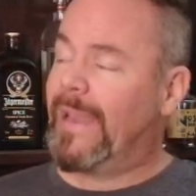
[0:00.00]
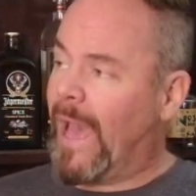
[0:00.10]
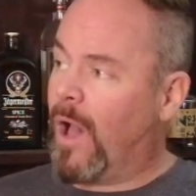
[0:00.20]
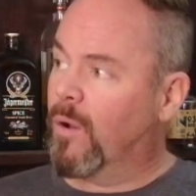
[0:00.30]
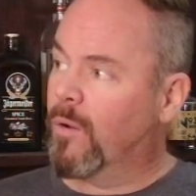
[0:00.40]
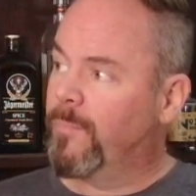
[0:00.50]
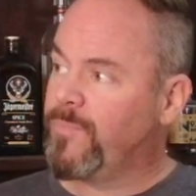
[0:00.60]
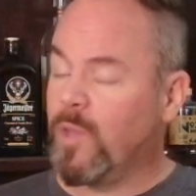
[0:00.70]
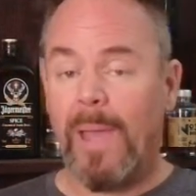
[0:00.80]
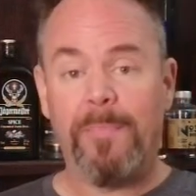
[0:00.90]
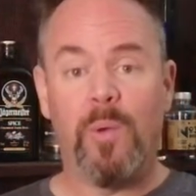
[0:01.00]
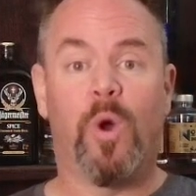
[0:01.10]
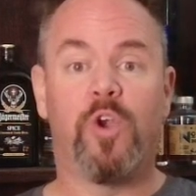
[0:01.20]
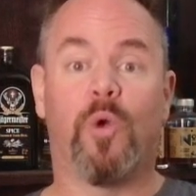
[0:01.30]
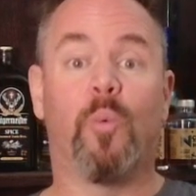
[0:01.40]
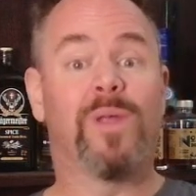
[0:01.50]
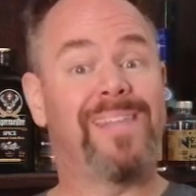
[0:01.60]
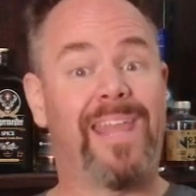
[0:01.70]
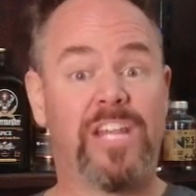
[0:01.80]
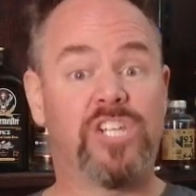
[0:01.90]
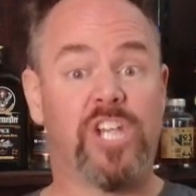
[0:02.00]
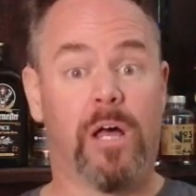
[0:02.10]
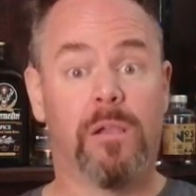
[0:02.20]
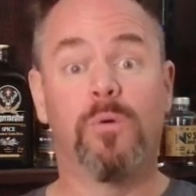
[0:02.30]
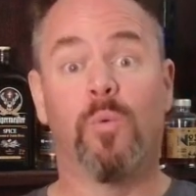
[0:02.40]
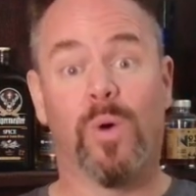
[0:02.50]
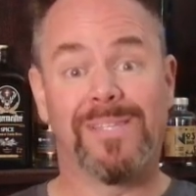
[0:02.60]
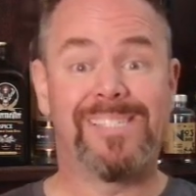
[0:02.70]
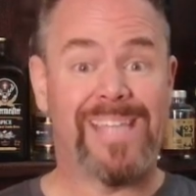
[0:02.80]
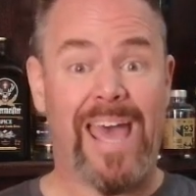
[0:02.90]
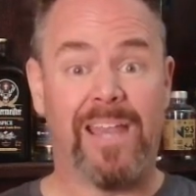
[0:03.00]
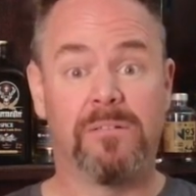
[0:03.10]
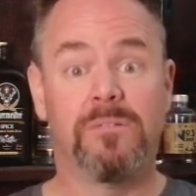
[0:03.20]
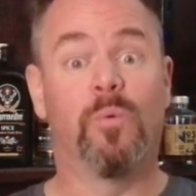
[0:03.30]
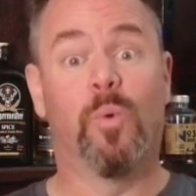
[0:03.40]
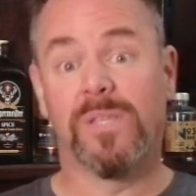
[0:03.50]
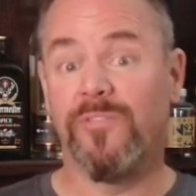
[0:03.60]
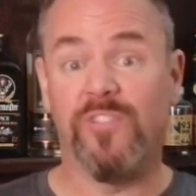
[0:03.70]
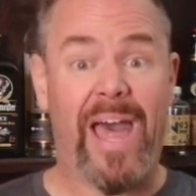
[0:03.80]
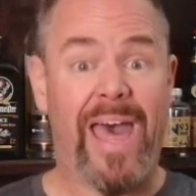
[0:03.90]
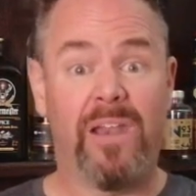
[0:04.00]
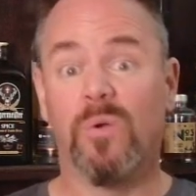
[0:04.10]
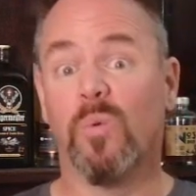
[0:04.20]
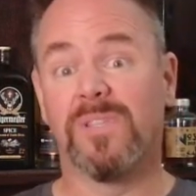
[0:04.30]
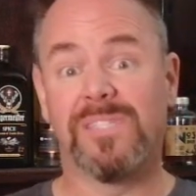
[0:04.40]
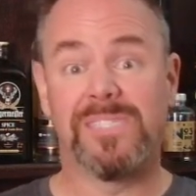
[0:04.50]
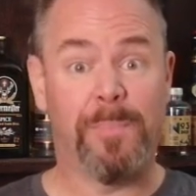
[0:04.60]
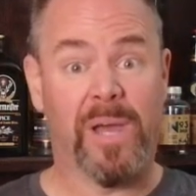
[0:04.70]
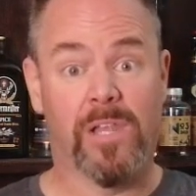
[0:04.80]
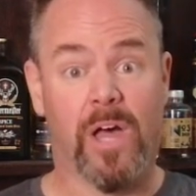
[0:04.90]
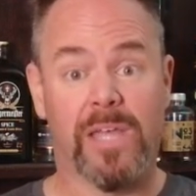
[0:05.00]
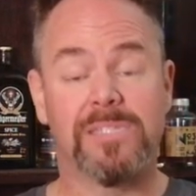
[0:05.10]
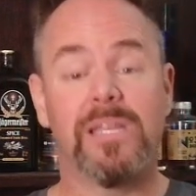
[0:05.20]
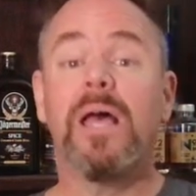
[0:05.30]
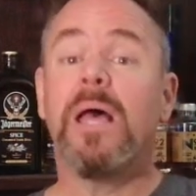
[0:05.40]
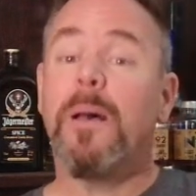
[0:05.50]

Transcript: Now, you might be wondering, what's an eggshell? What's a satin? What's a flat? What's a semi-gloss?